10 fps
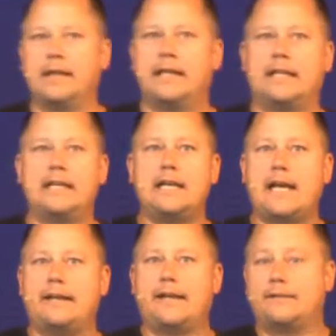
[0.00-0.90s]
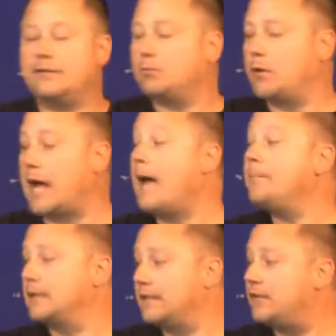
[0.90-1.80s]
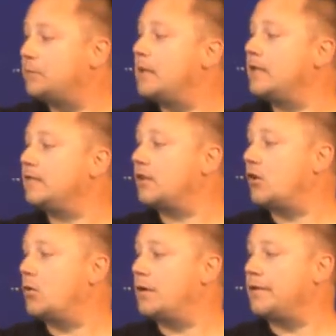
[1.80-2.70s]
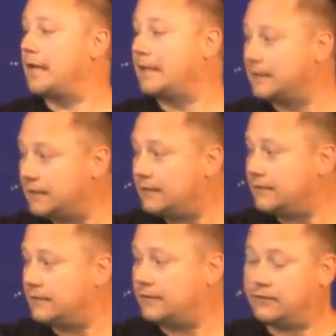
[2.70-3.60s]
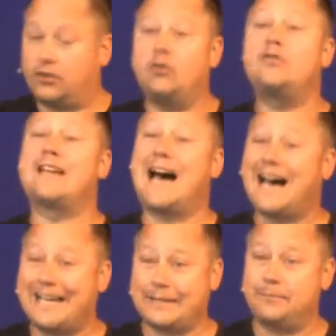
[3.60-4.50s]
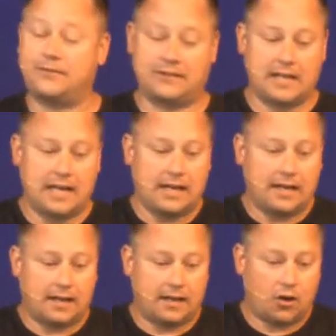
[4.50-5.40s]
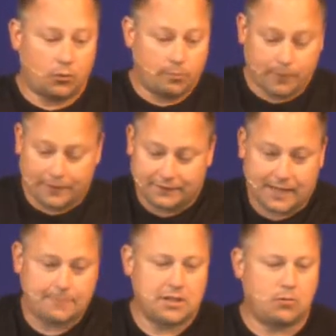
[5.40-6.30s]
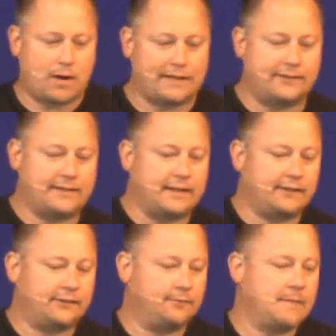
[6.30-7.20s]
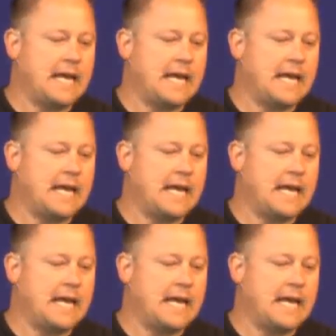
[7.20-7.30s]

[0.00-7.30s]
He, ha- at this point, I believe, has been to Corinth at least two times uh, oh, by the time he writes this,